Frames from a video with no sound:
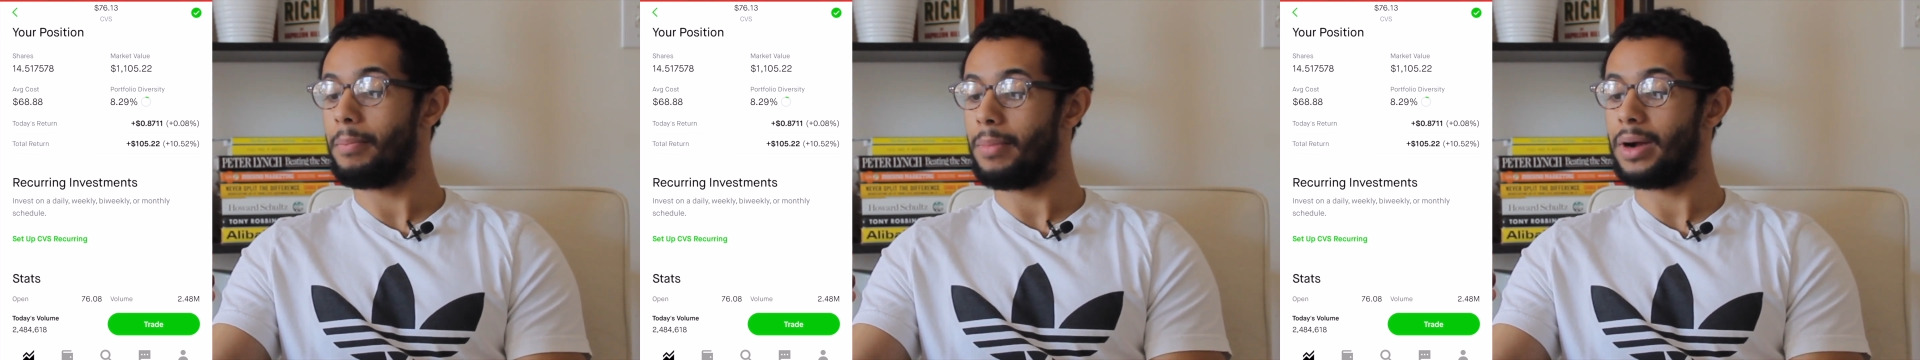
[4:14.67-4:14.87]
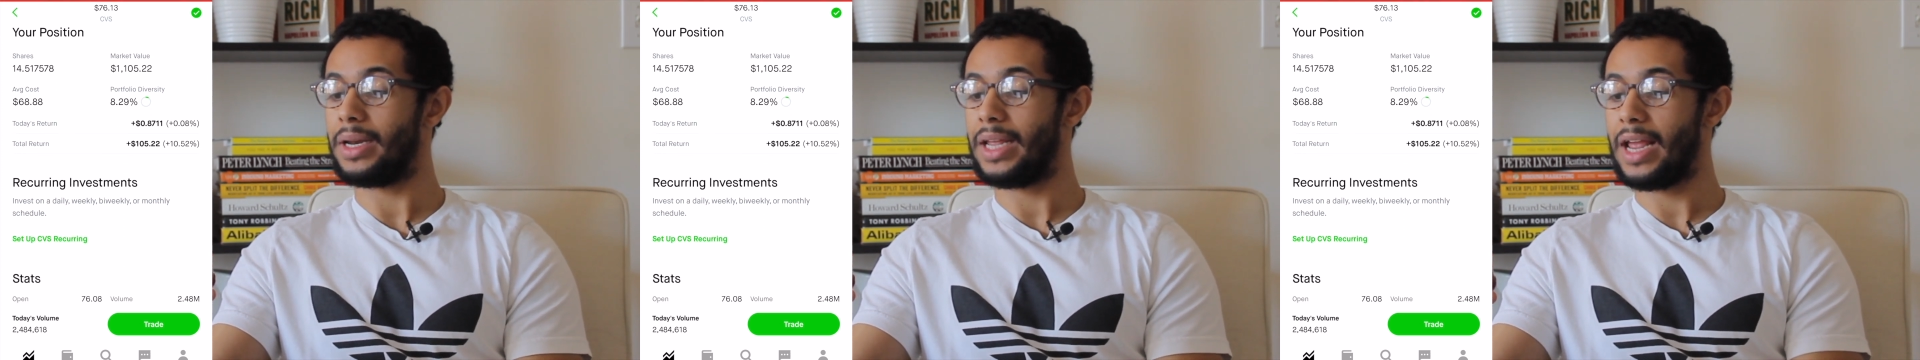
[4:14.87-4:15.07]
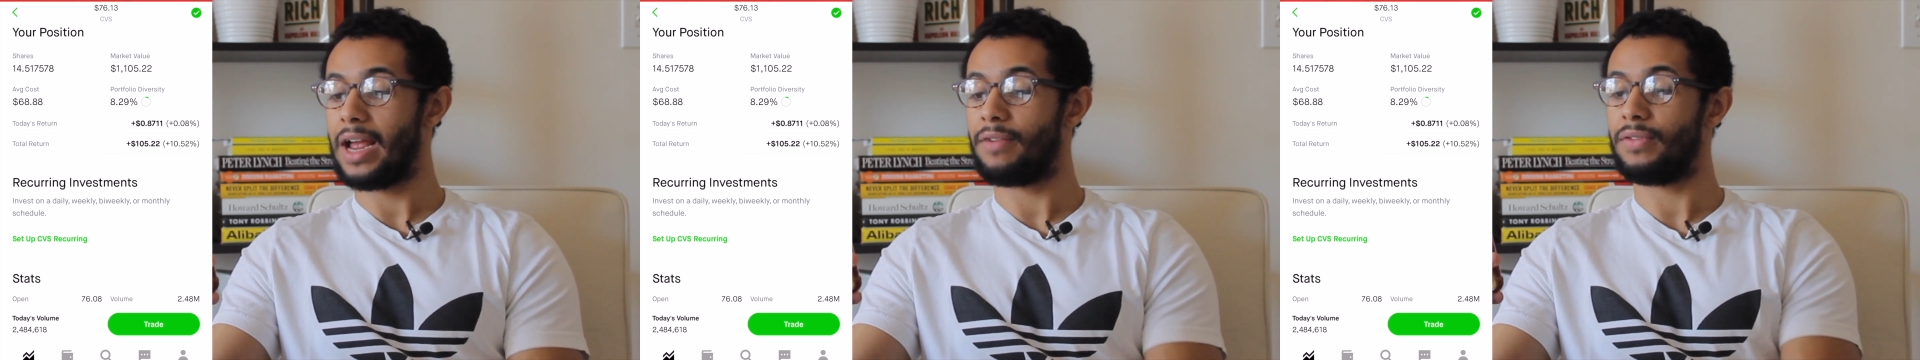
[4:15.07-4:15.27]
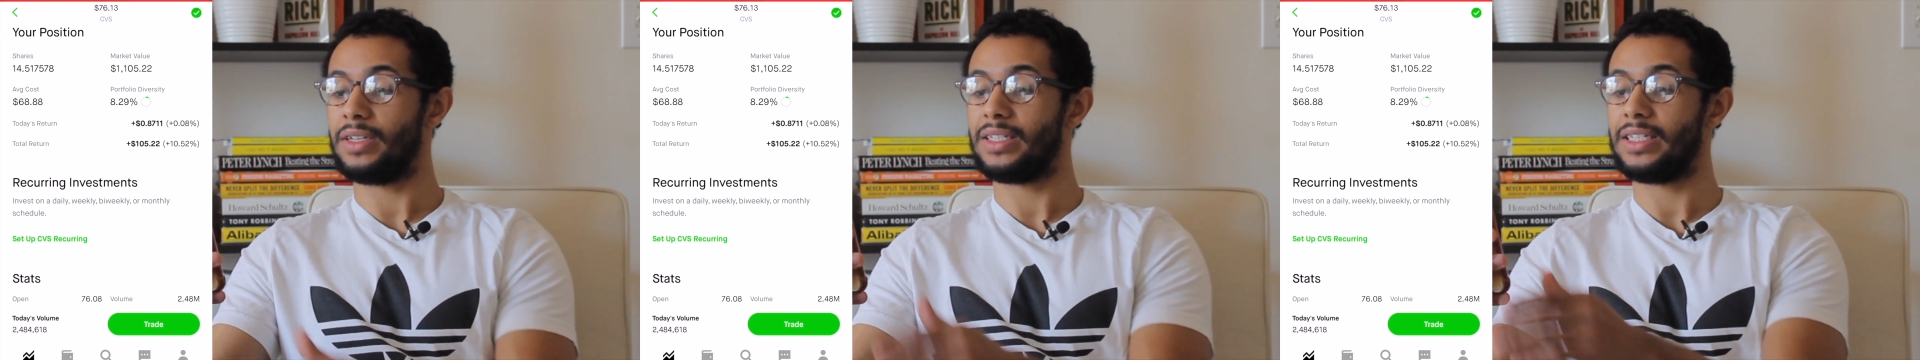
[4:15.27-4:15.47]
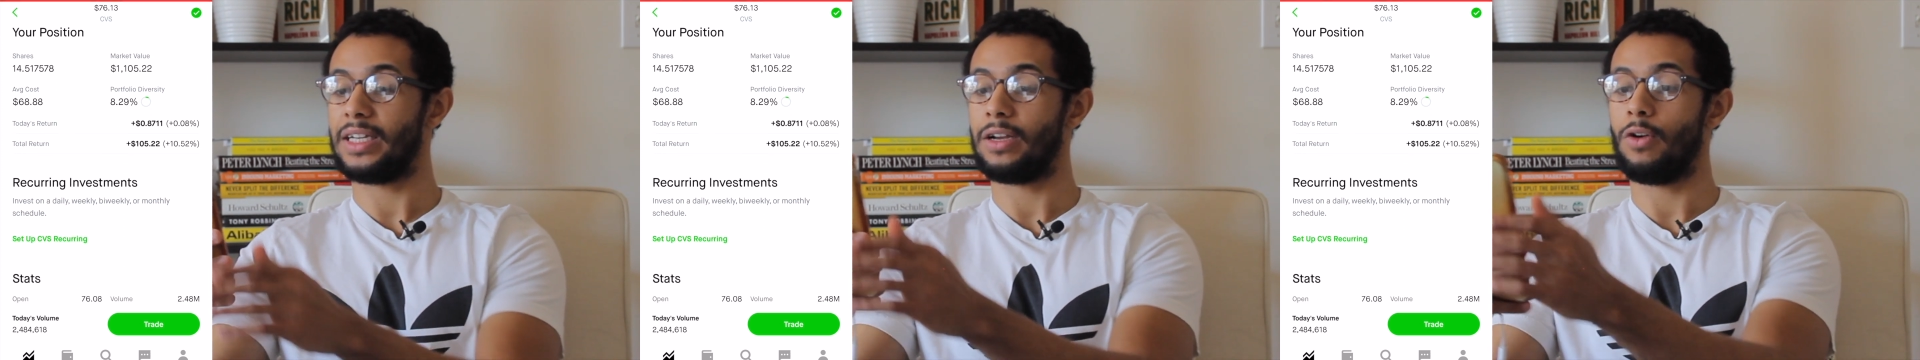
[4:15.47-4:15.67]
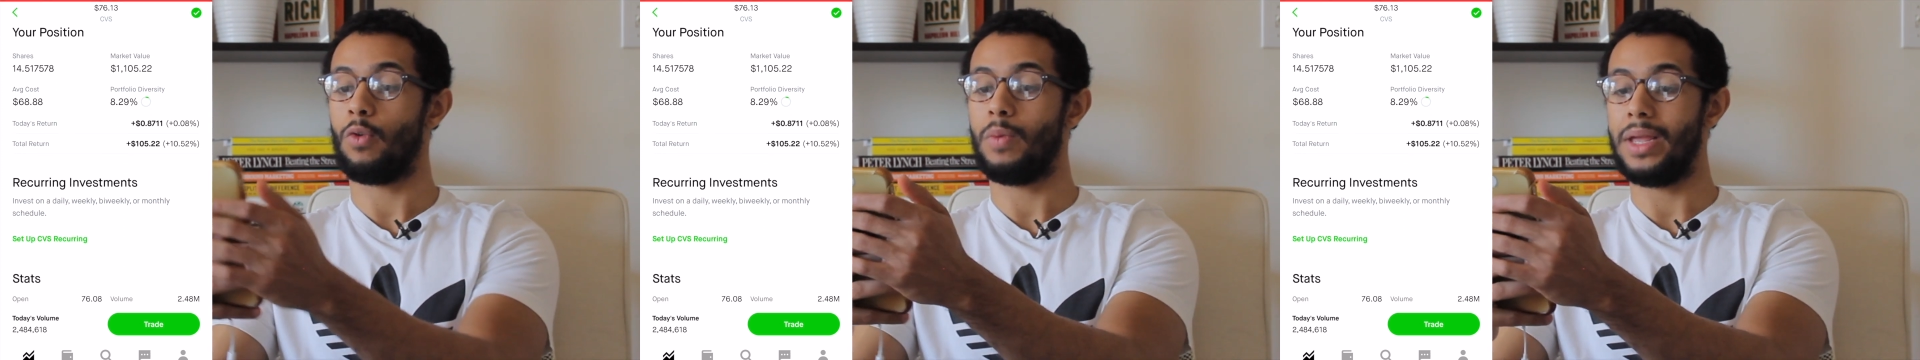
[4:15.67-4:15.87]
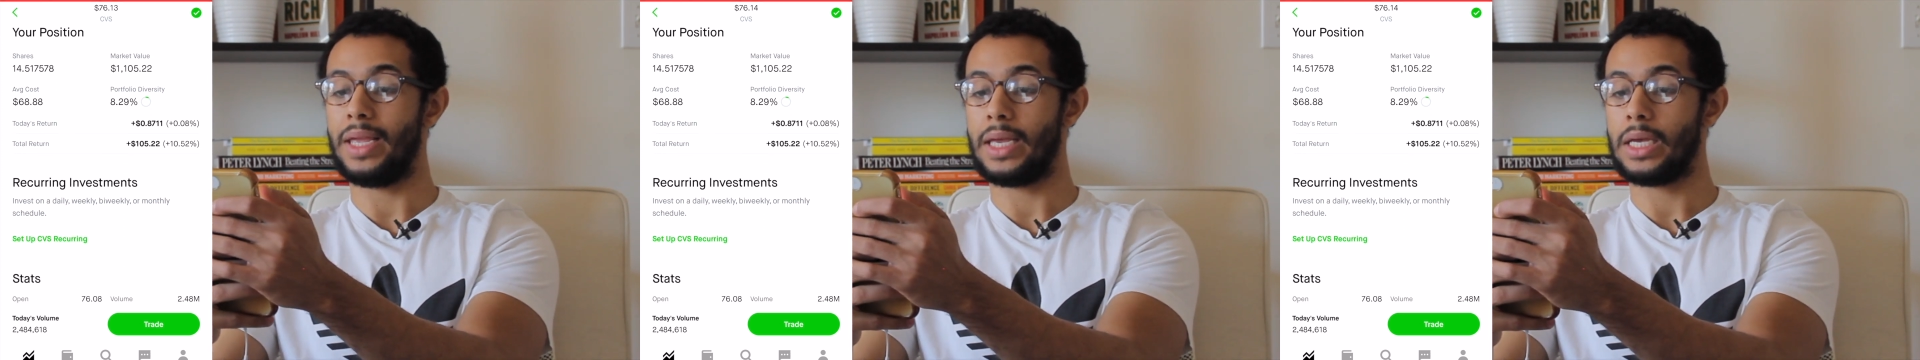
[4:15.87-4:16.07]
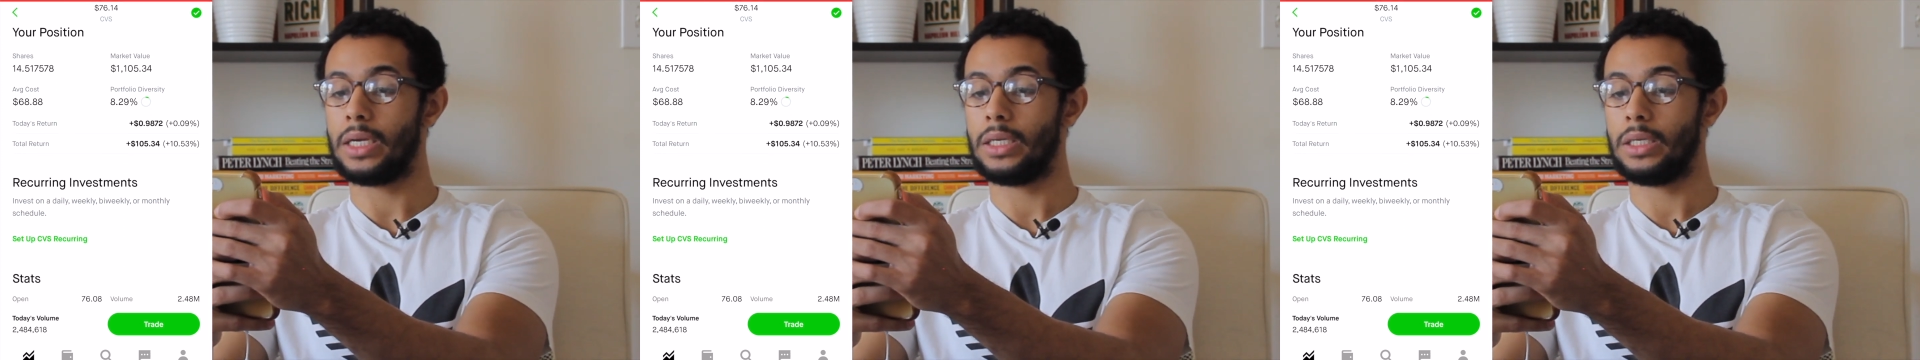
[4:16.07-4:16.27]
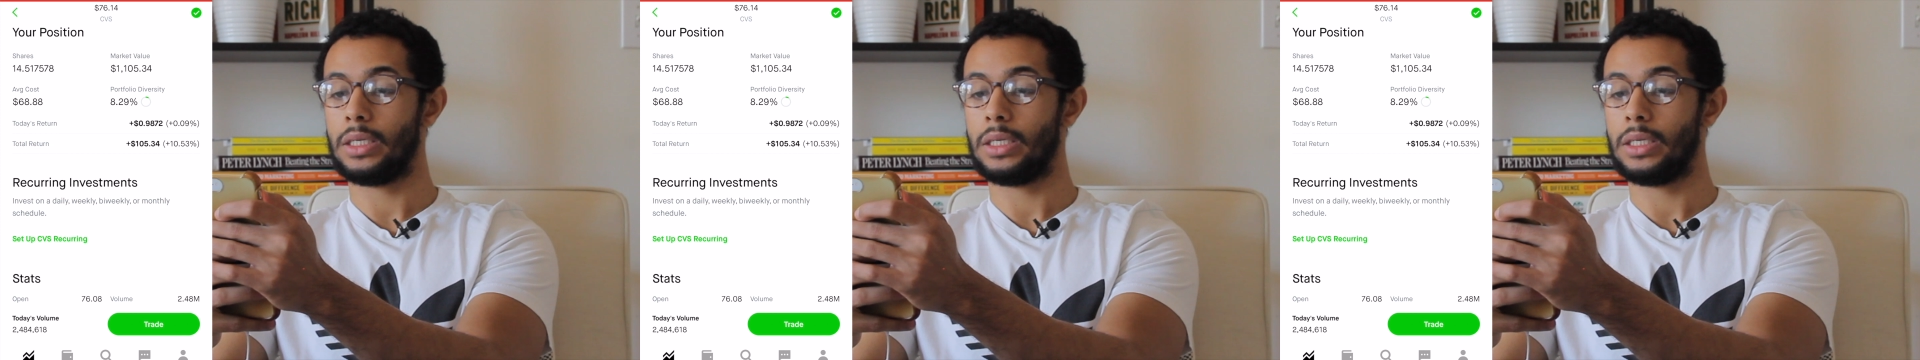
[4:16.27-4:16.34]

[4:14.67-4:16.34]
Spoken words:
money every single week.